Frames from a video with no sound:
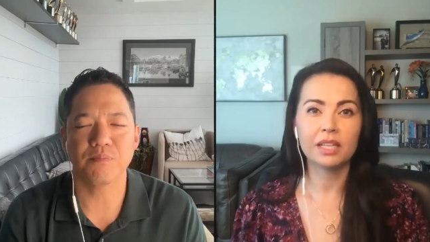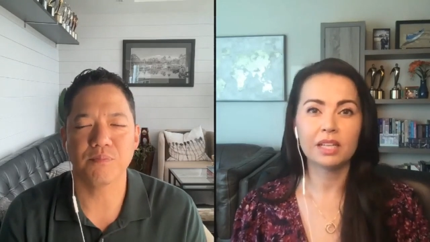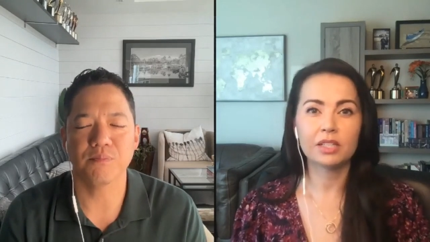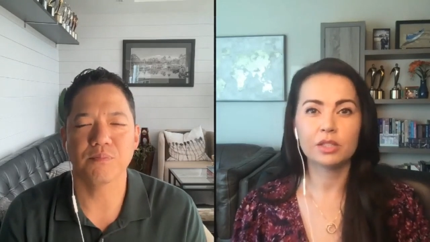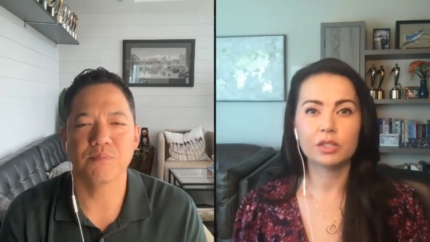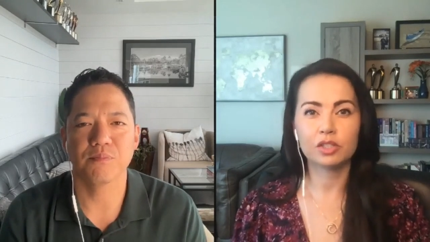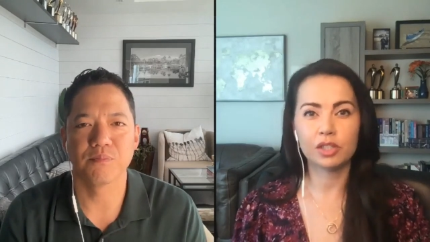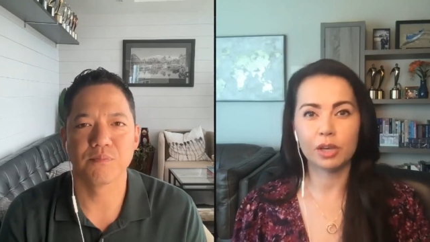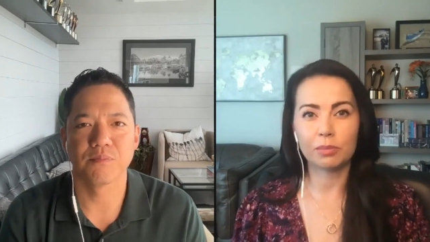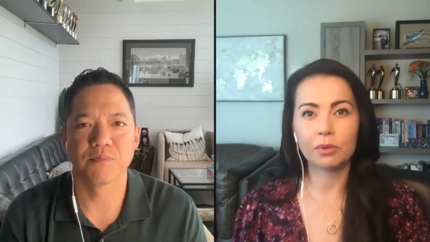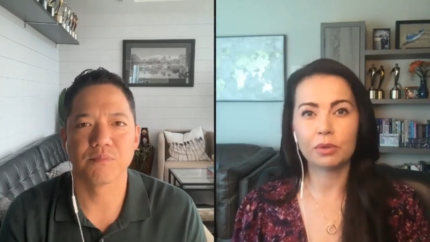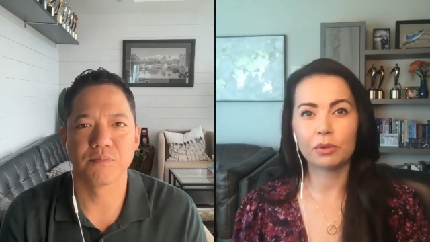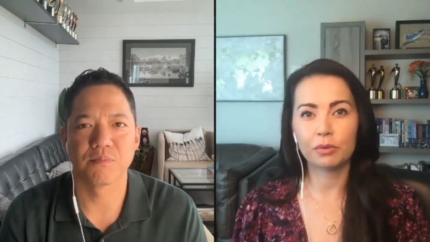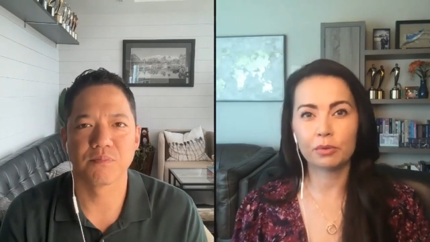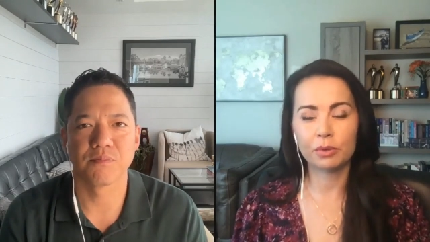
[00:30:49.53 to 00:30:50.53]
Speaker 1: to shepherd
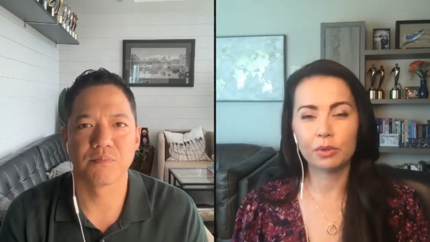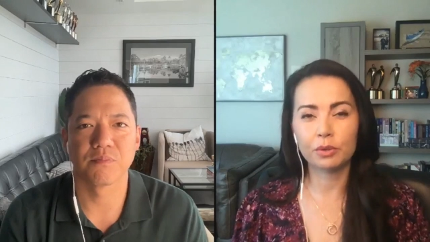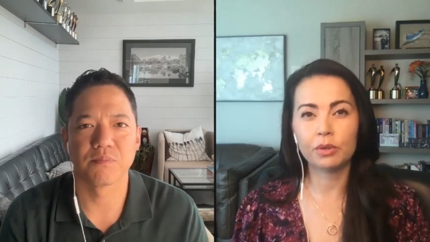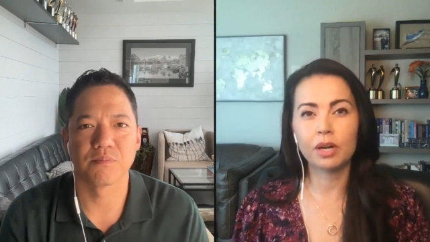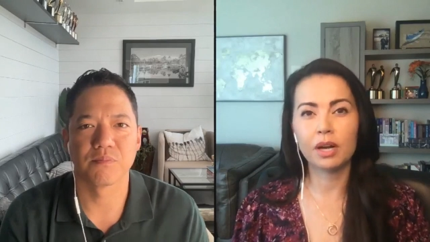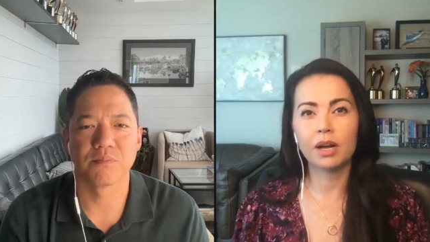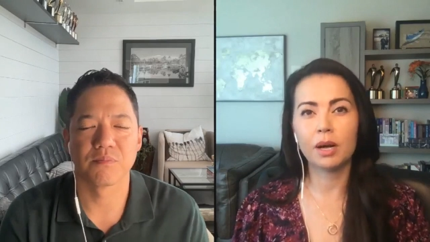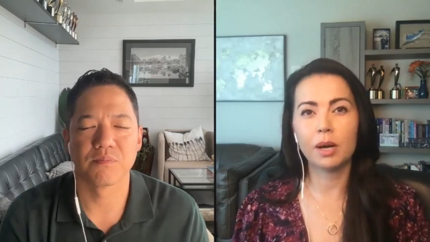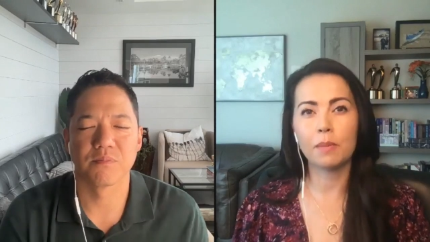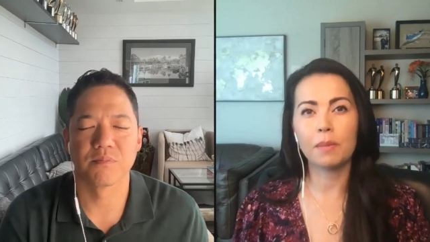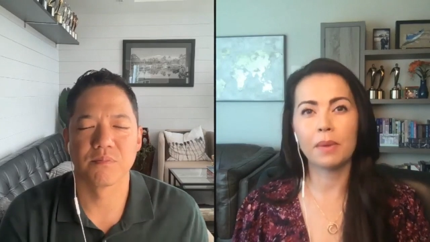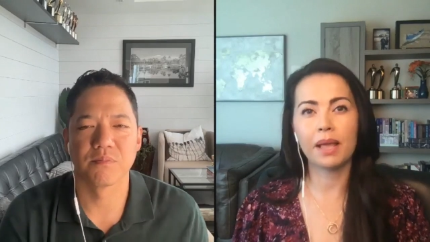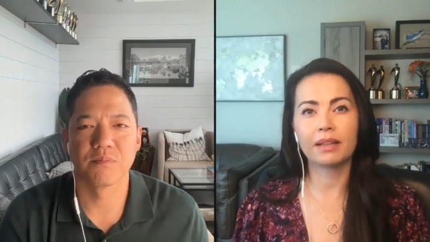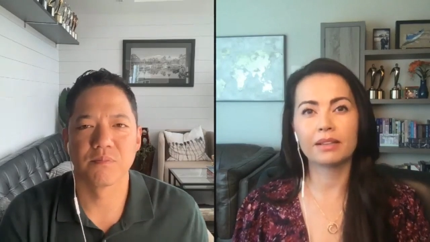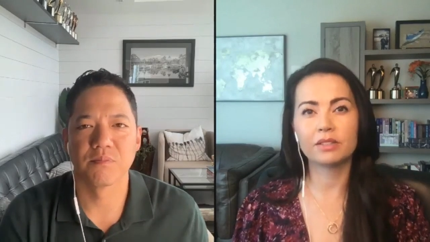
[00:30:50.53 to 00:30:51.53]
through. Um,
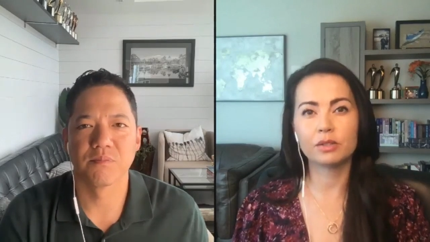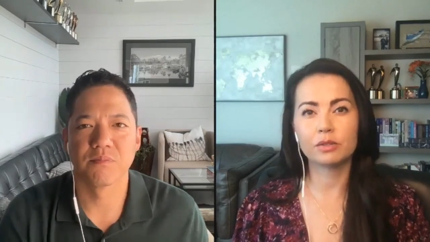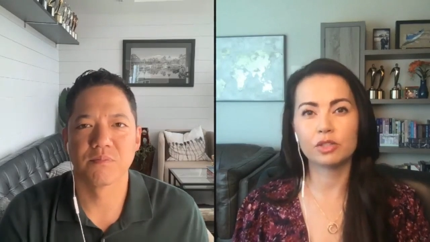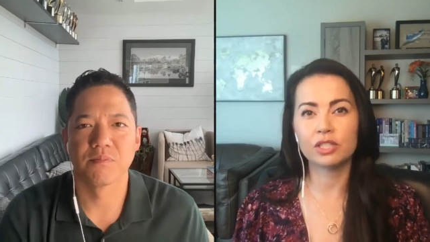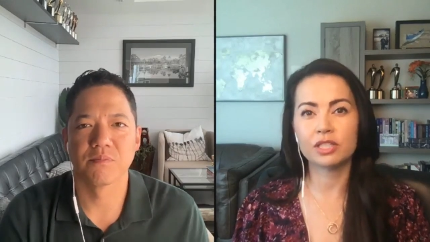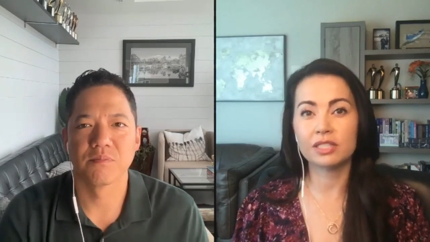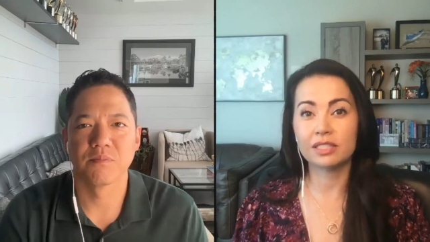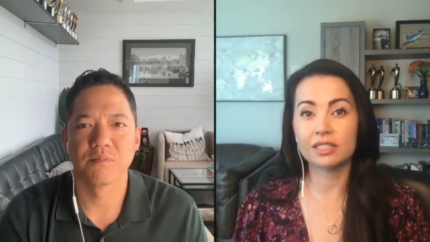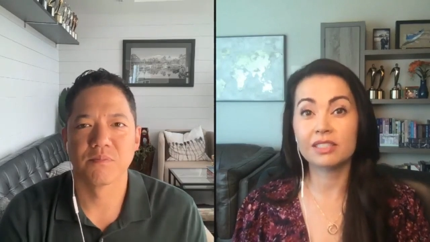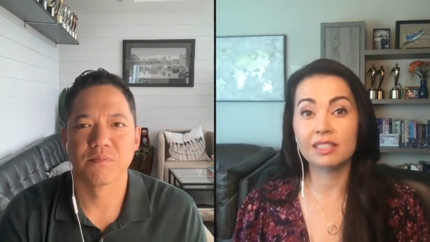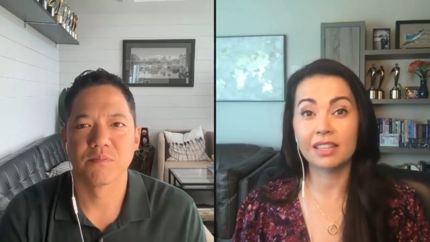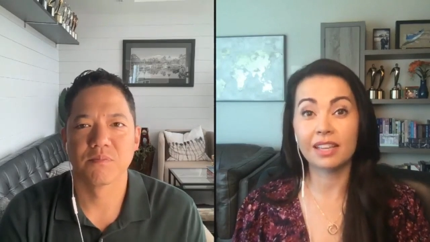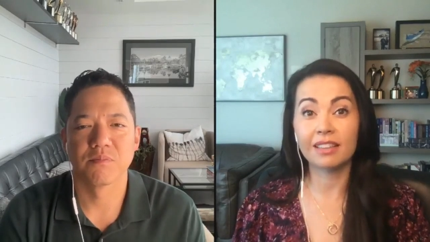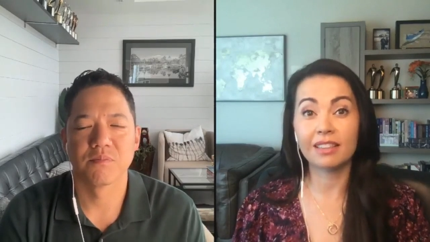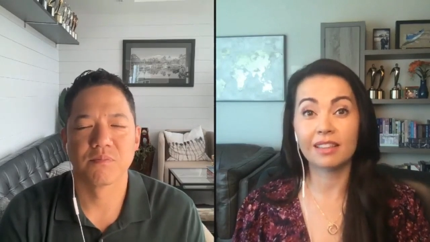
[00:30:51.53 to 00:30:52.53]
and so she did say
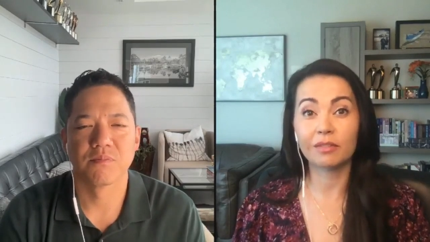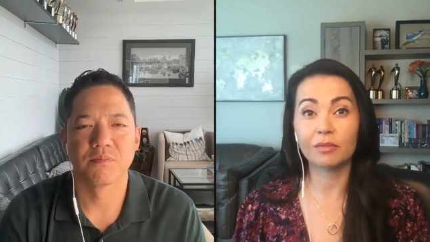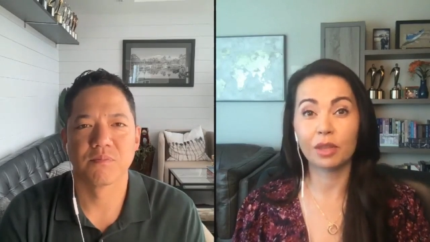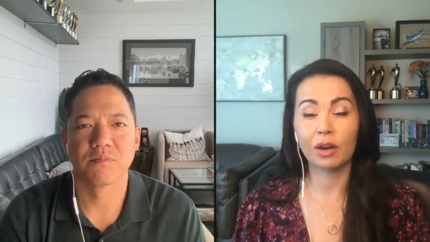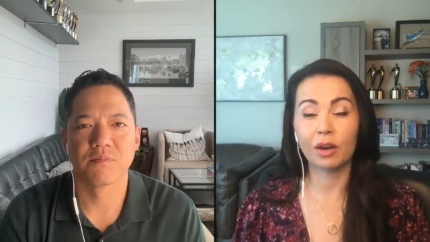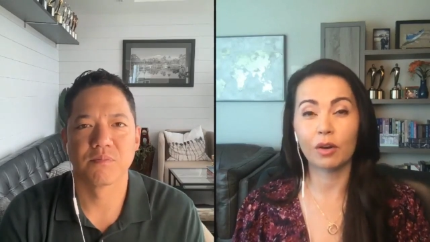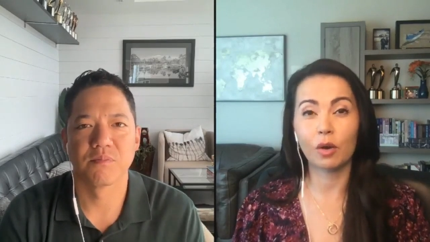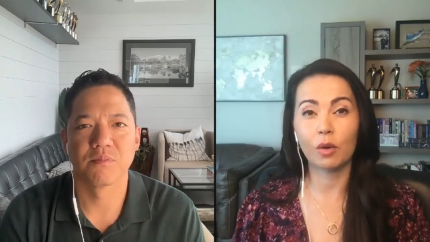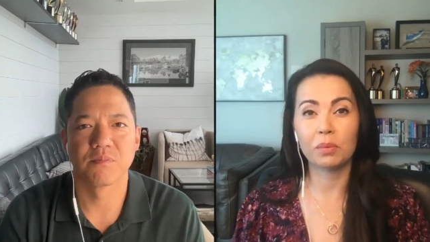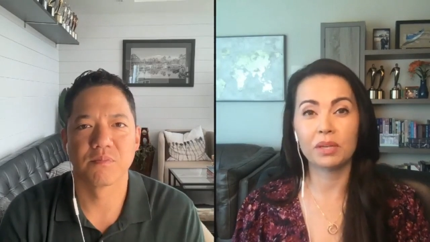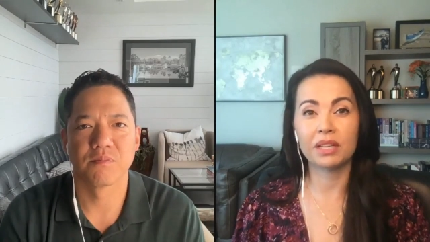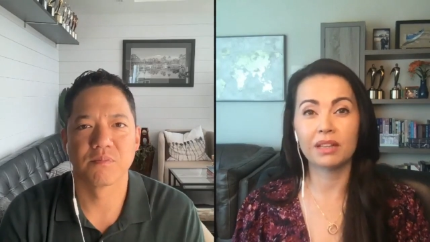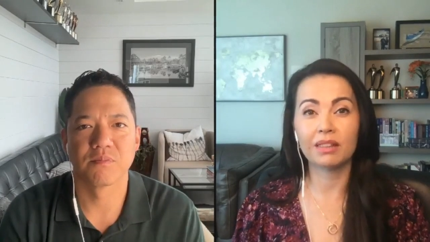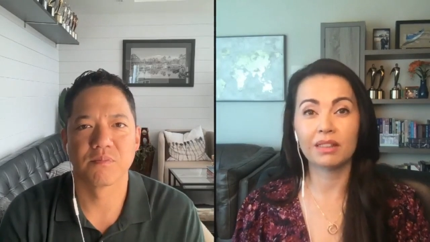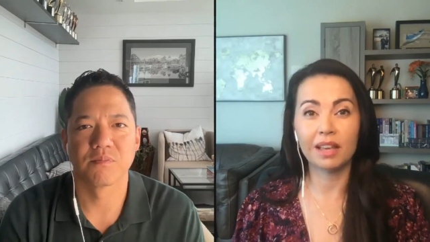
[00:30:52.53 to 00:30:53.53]
that they are opening
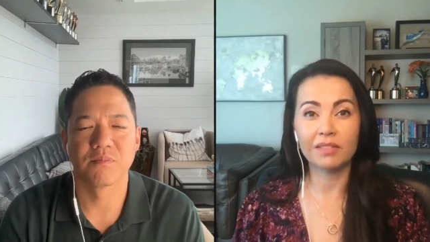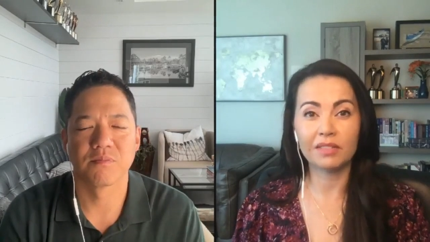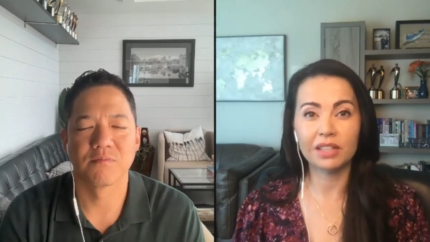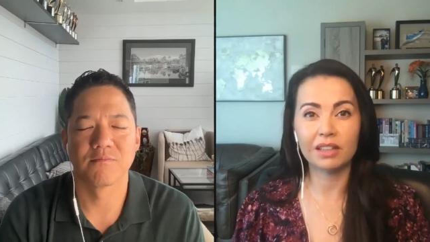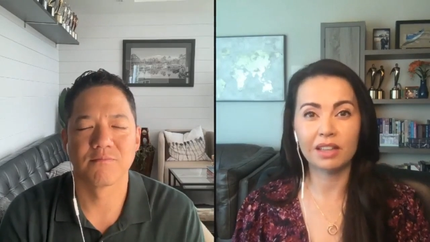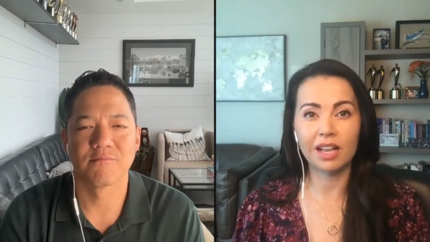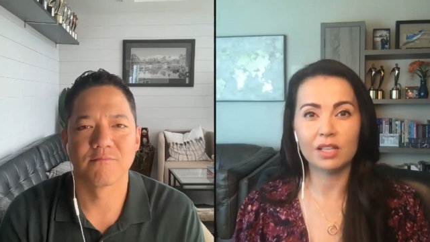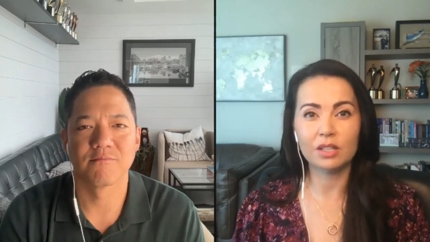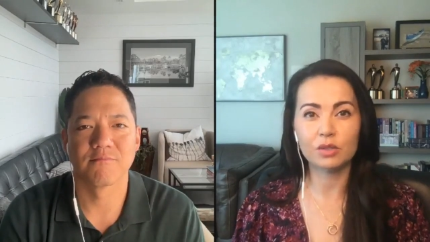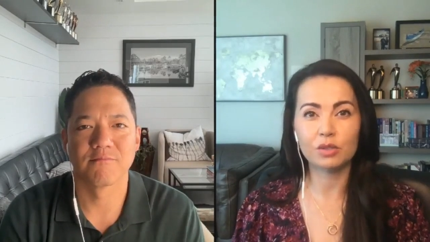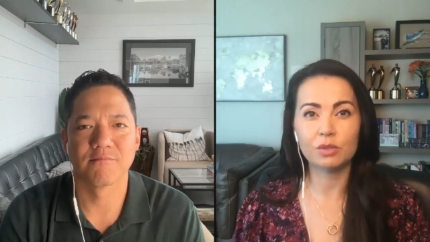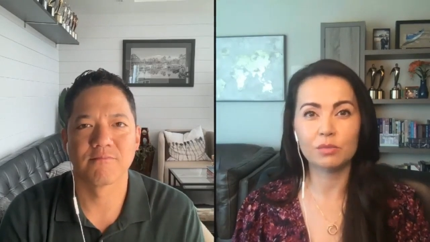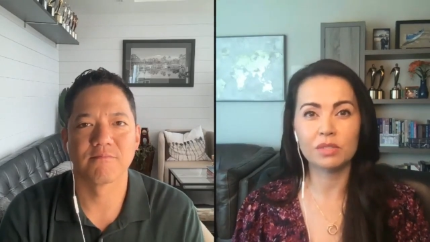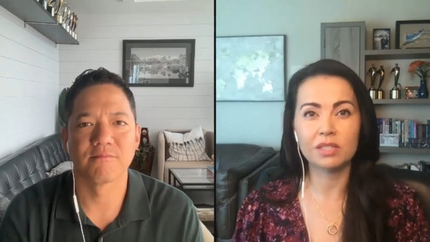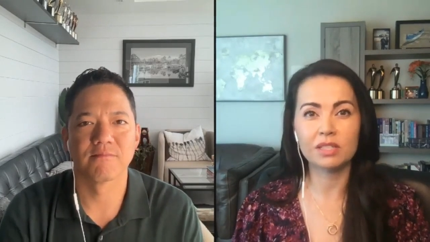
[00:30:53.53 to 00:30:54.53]
11 classrooms
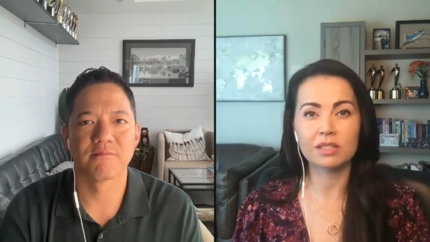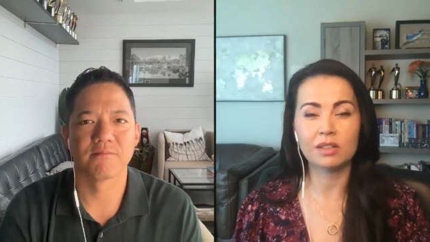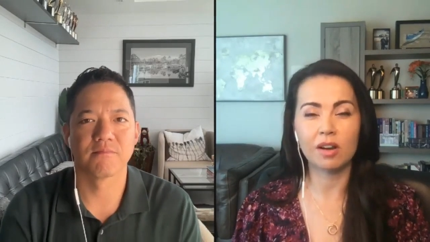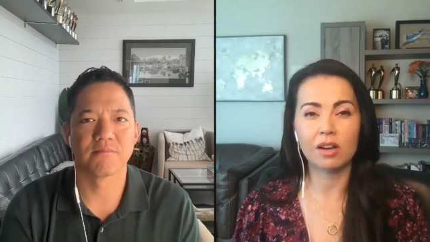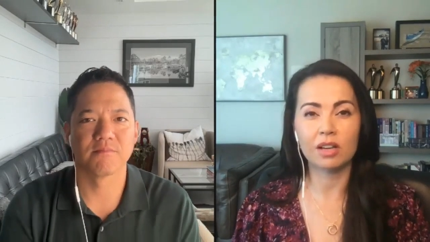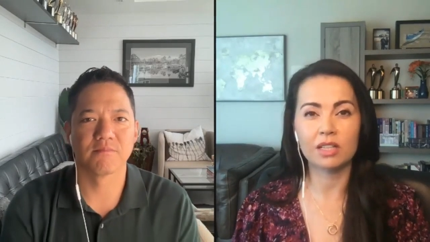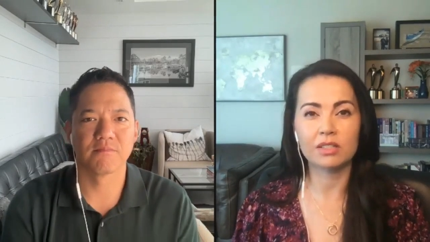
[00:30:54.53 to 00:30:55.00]
this August.